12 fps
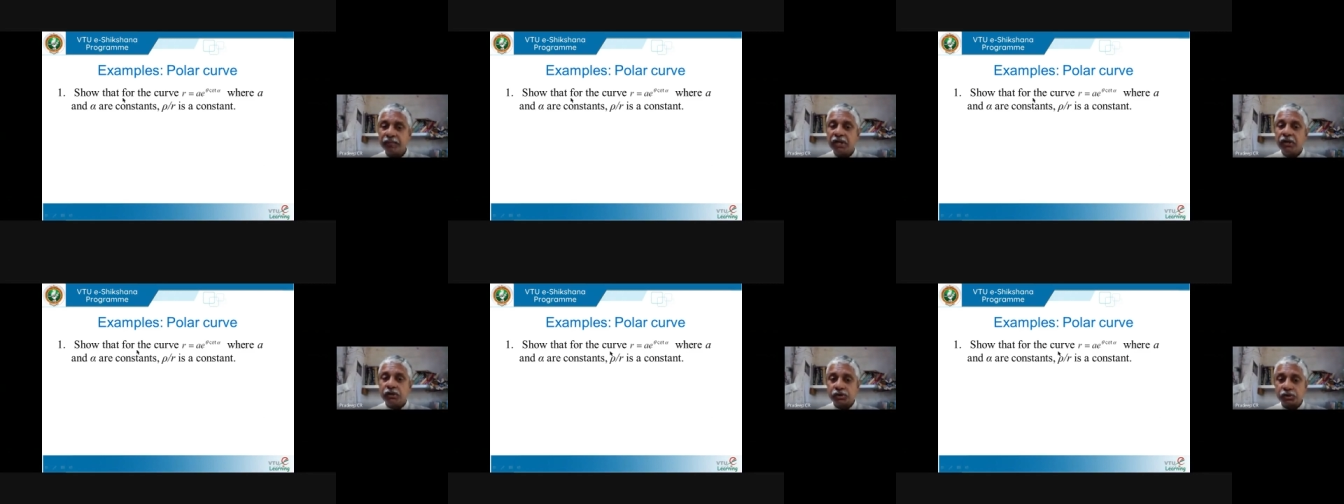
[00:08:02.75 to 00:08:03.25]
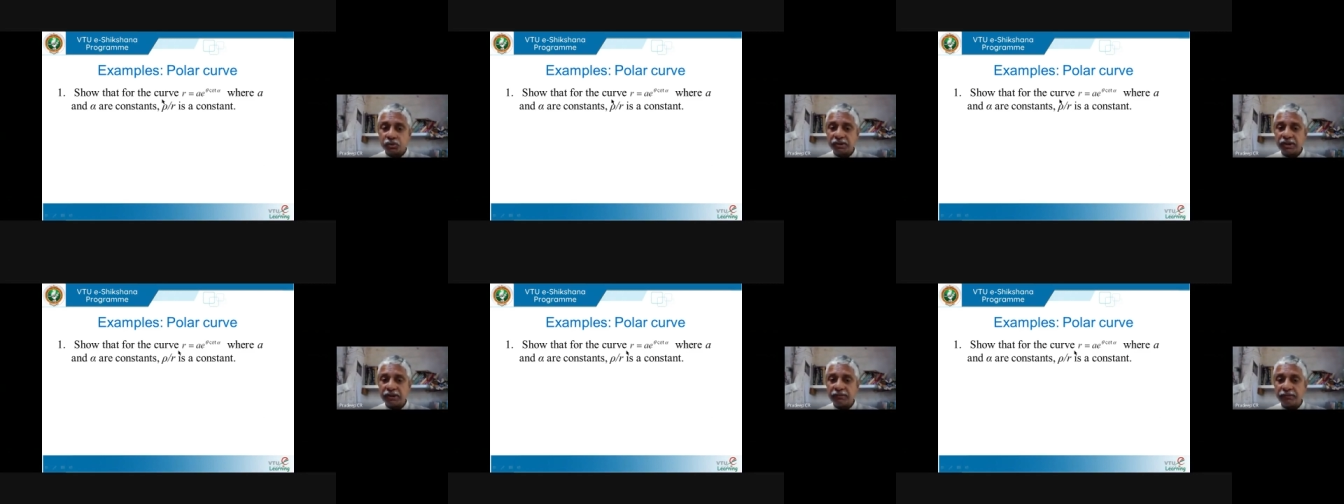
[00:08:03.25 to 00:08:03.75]
Show
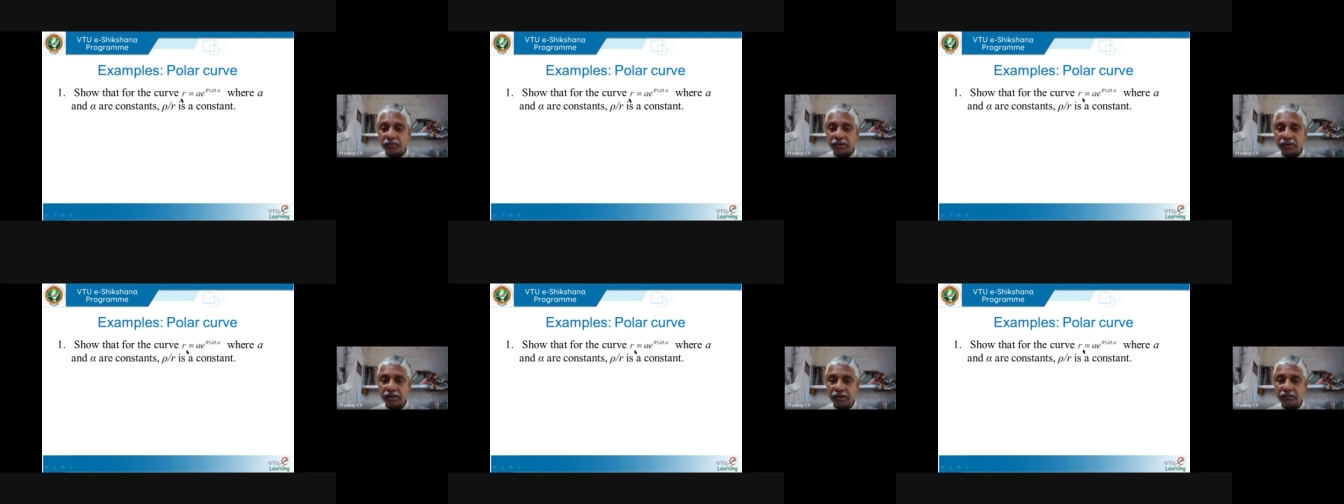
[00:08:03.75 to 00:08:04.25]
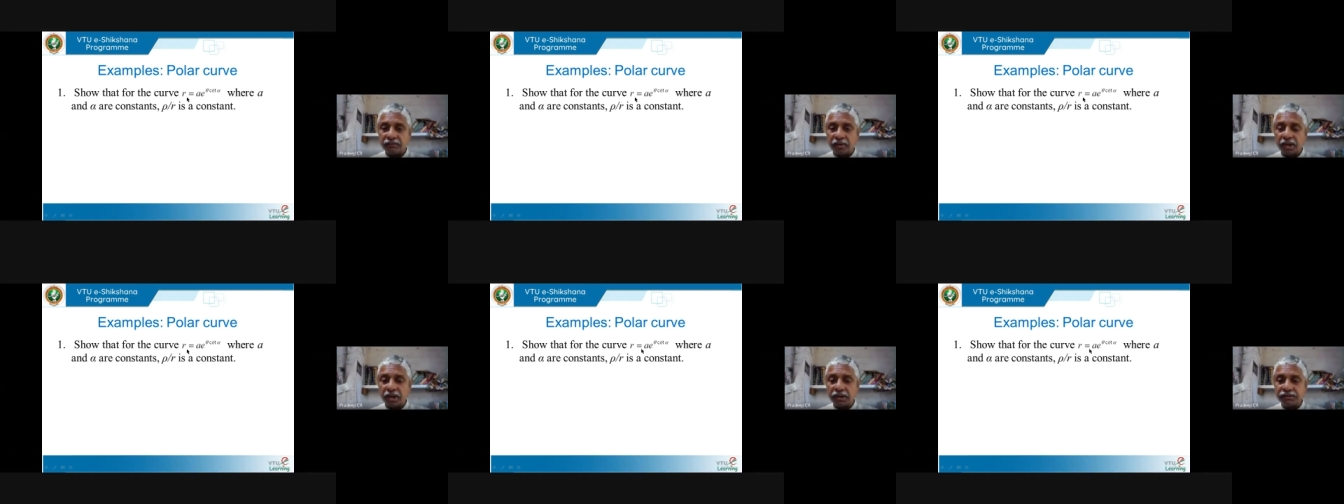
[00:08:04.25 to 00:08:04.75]
that for the curve
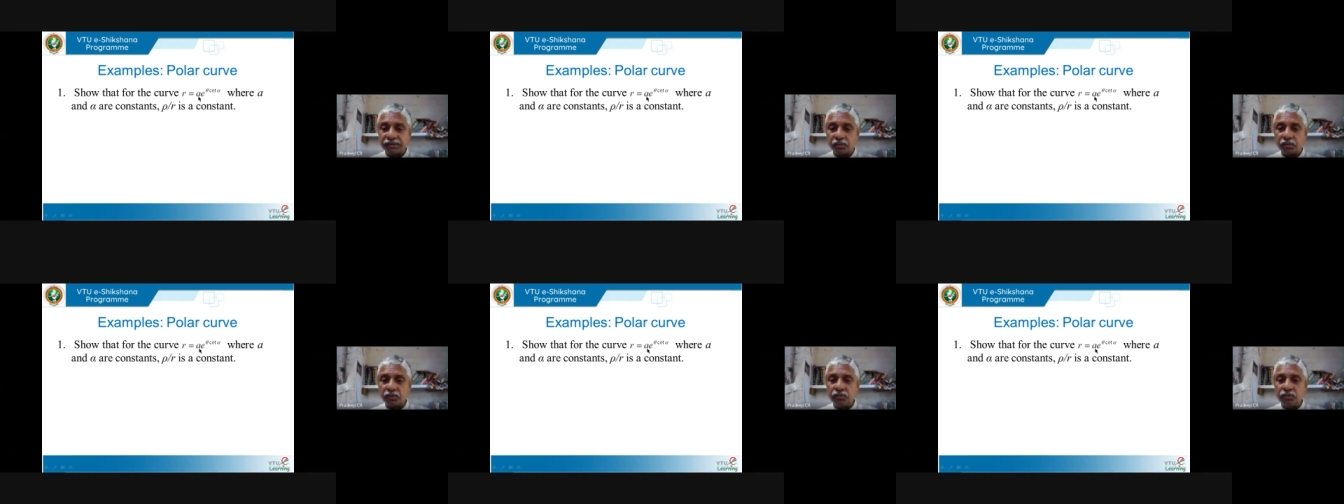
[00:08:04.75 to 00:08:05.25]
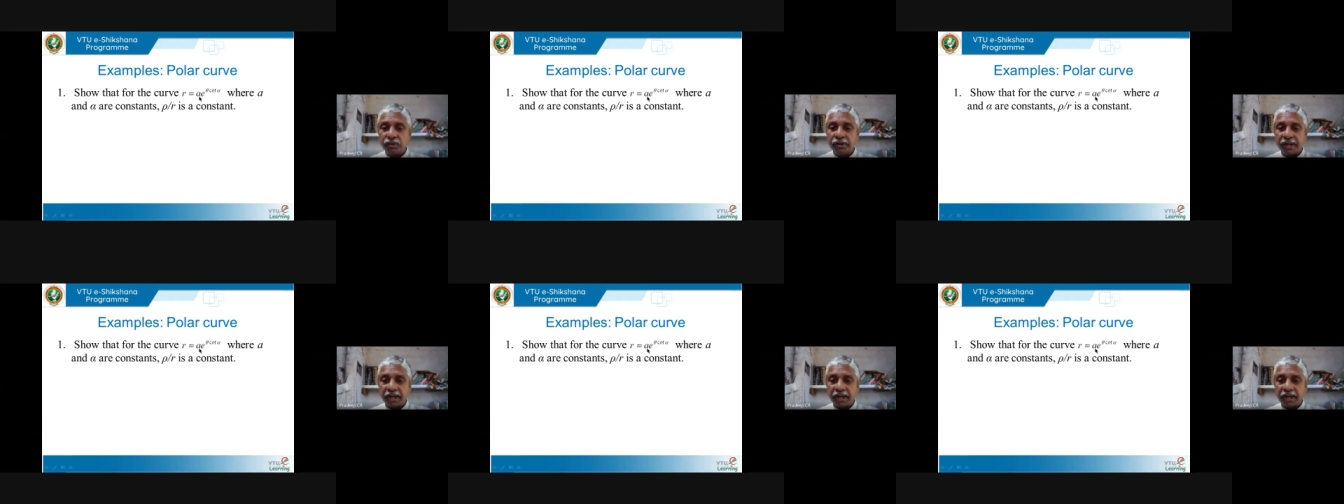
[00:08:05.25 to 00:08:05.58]
R is equal to